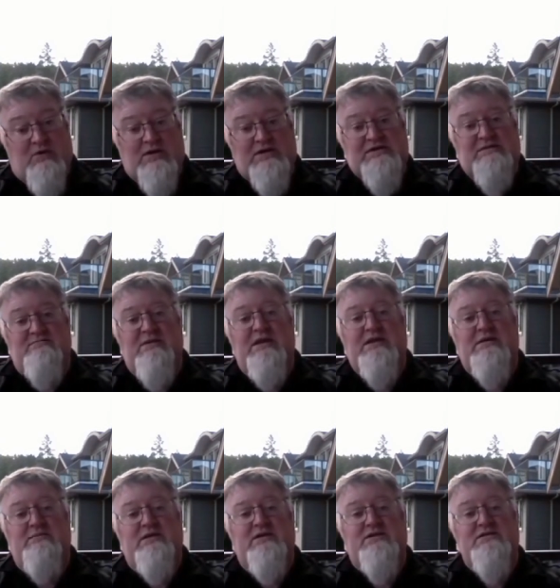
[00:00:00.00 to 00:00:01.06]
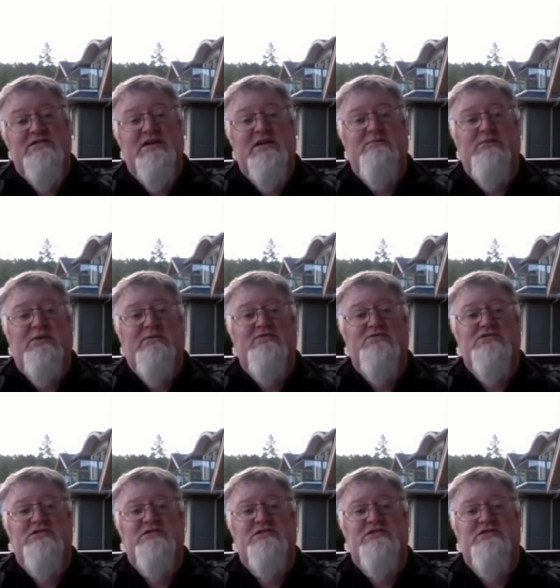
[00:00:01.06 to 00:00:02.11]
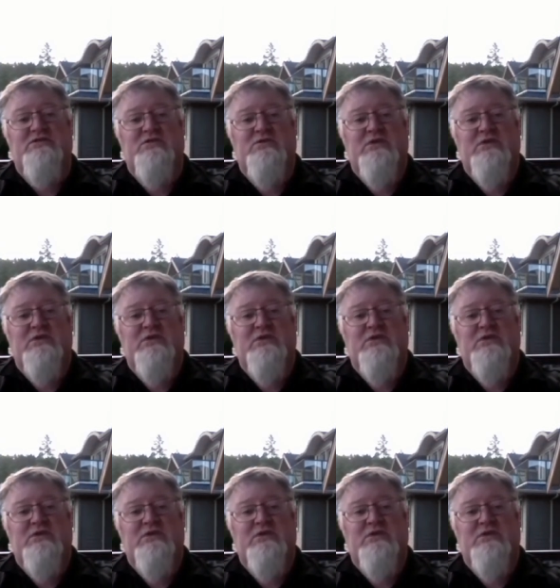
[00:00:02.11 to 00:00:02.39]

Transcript: What does it mean to be a disciple of Jesus? So